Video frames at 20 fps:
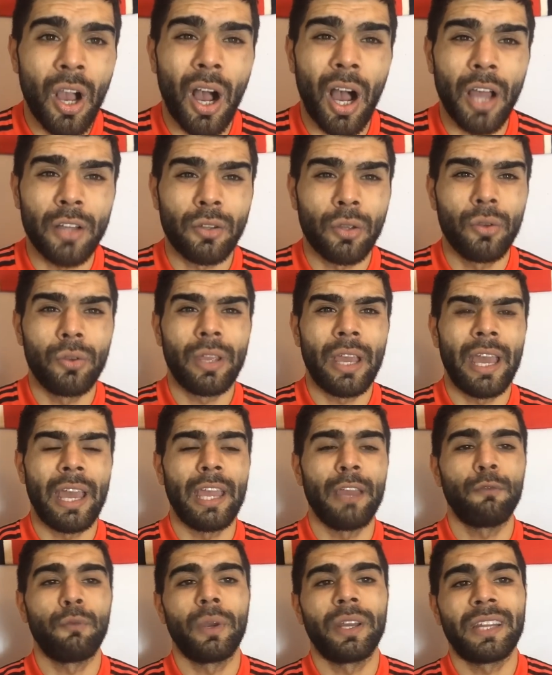I do, yeah.
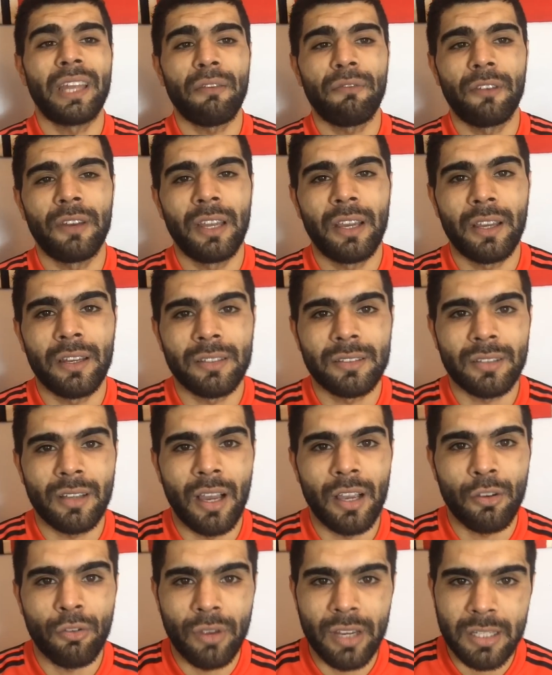If we're definitely going to
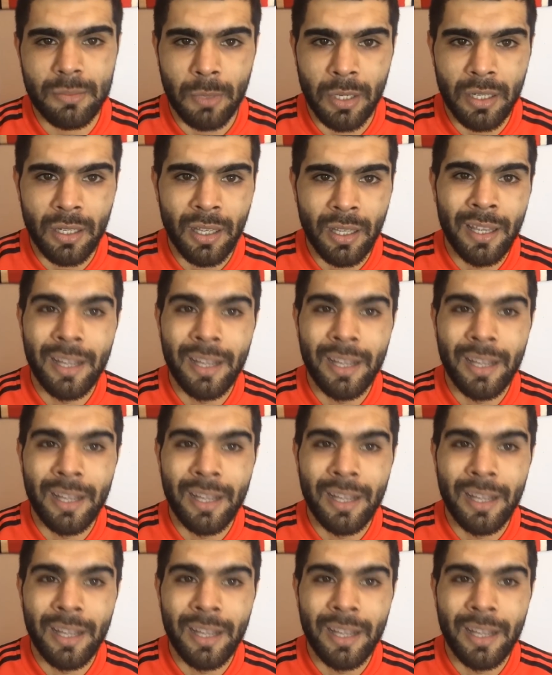sign Griezmann,